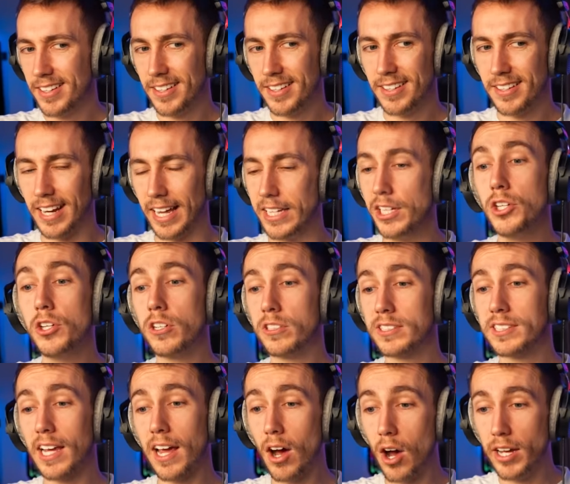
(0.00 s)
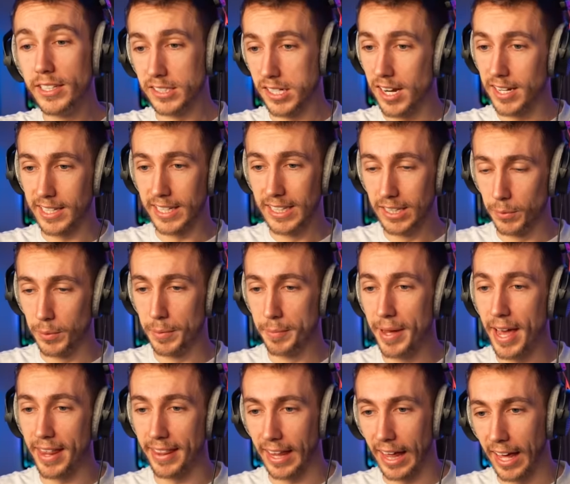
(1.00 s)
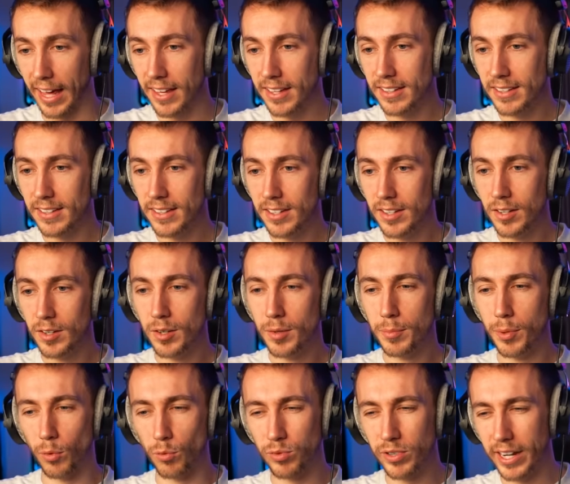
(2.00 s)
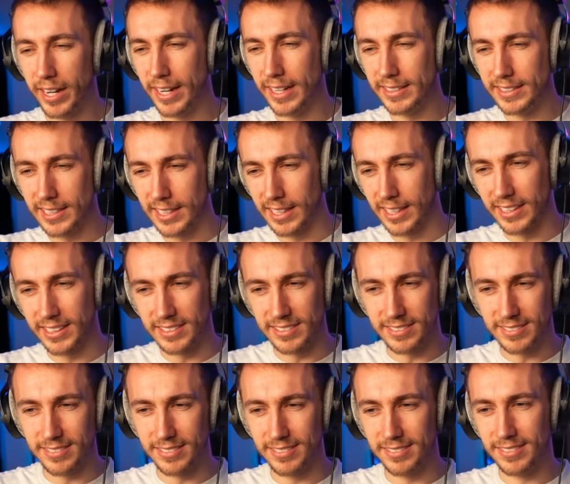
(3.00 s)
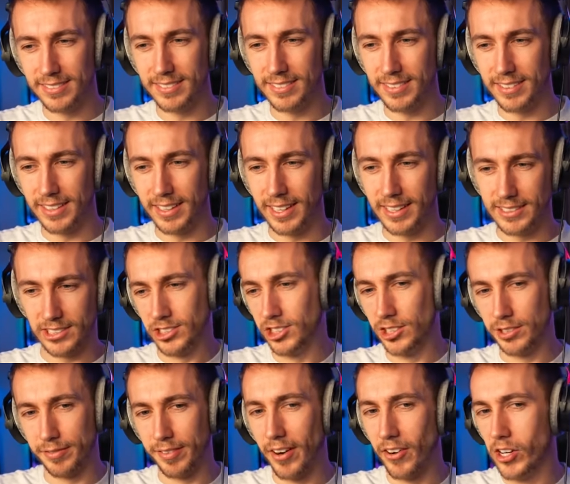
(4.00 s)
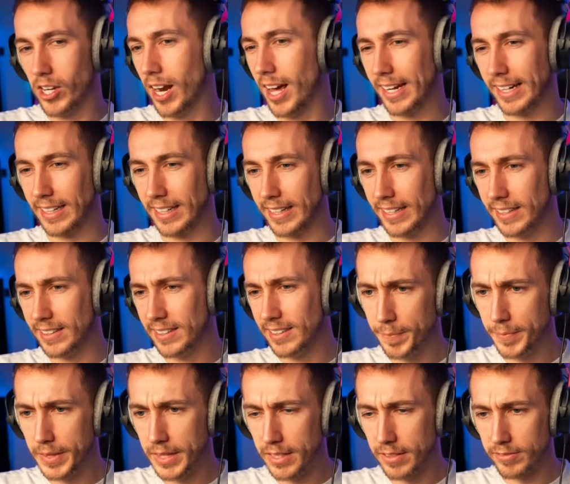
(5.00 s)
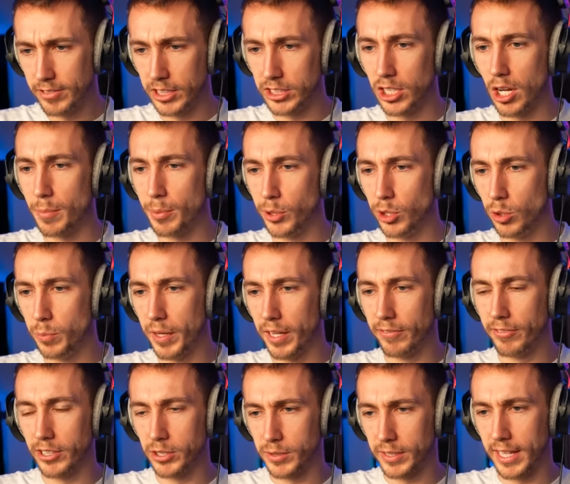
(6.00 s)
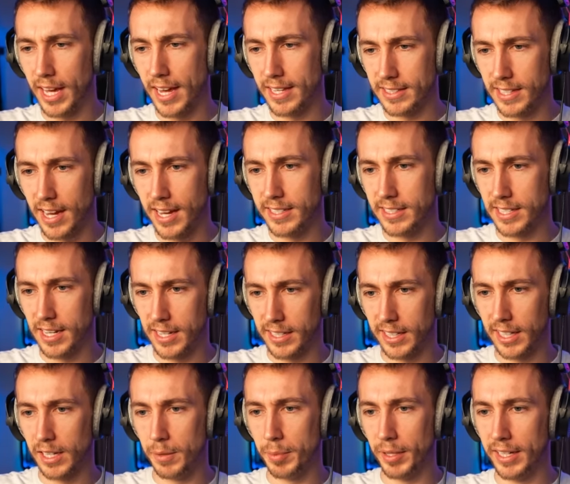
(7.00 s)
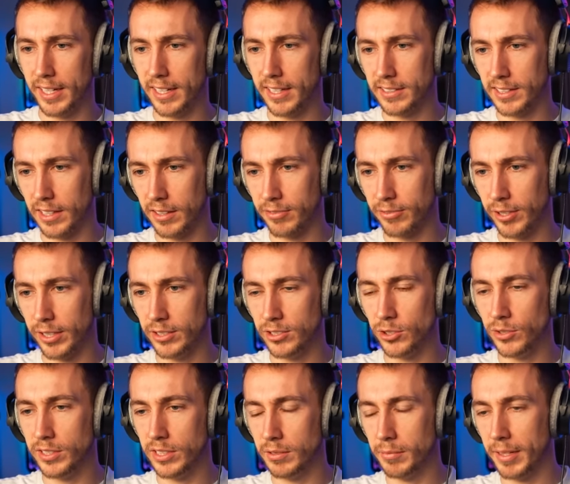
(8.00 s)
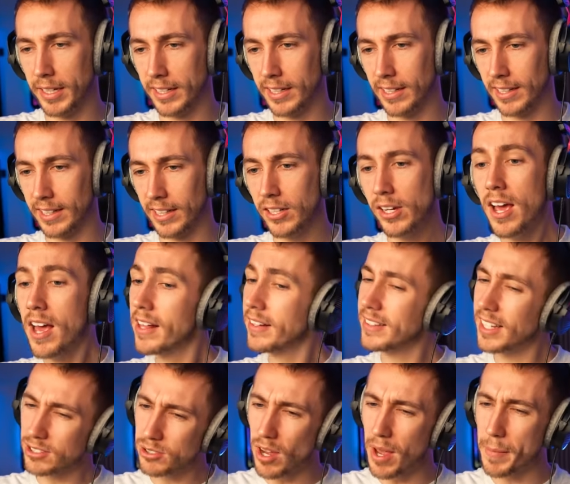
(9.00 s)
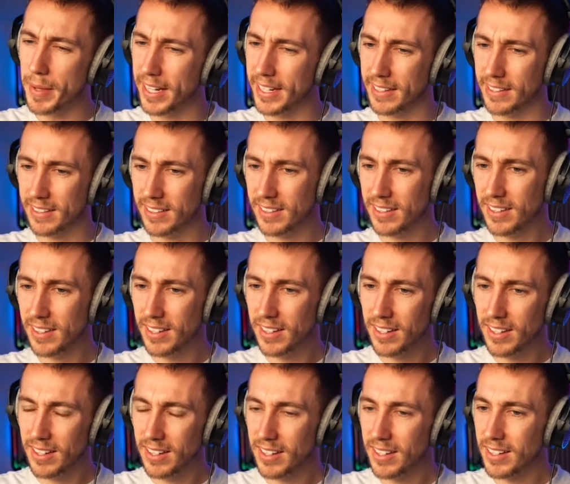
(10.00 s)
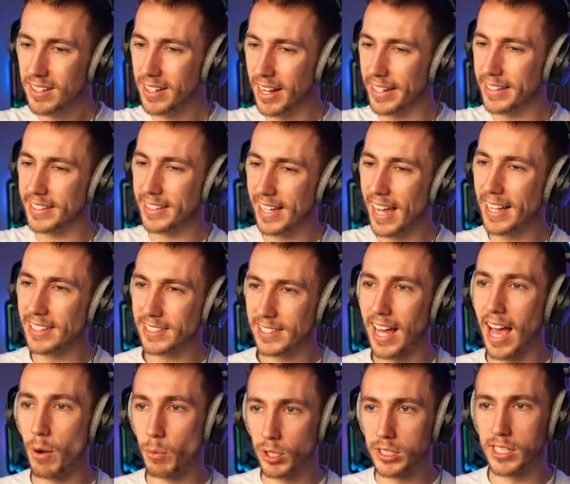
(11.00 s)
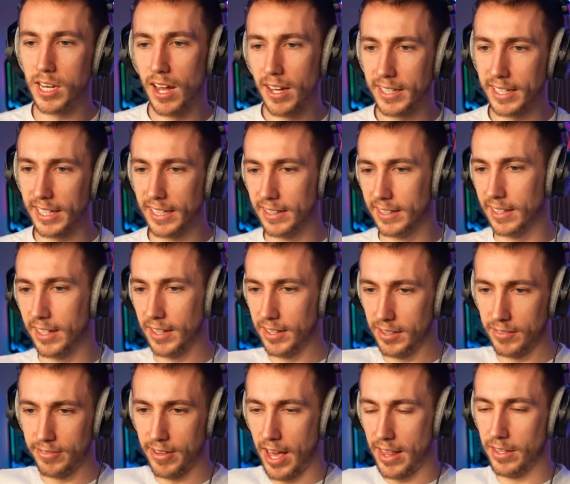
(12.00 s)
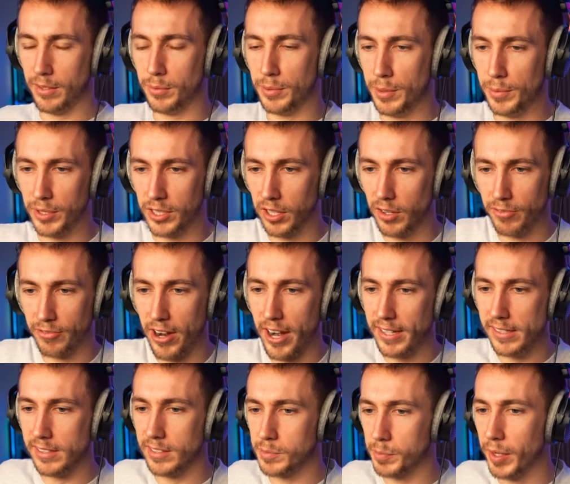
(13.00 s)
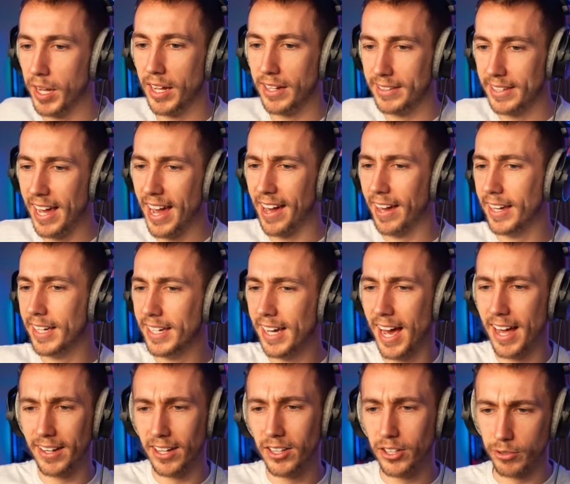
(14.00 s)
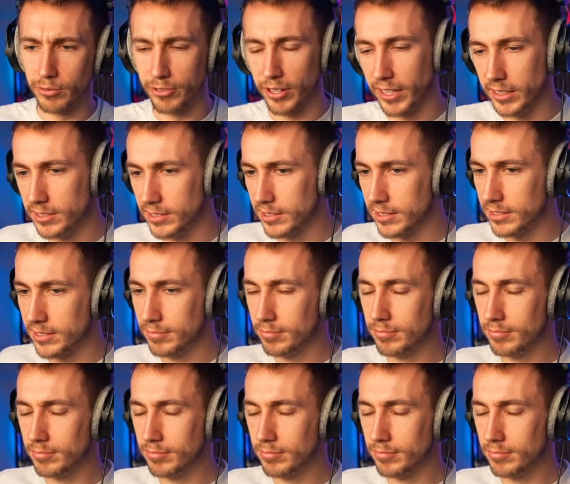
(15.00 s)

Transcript: Like, you can say, oh, it's lucky that we met there, but realistically, it's just very likely. For example, you being friends with KSI is lucky, but he has other friends who didn't make it like you. That's what I mean. Like, yes, that was lucky, the fact that we were good friends, but yeah, he had other friends.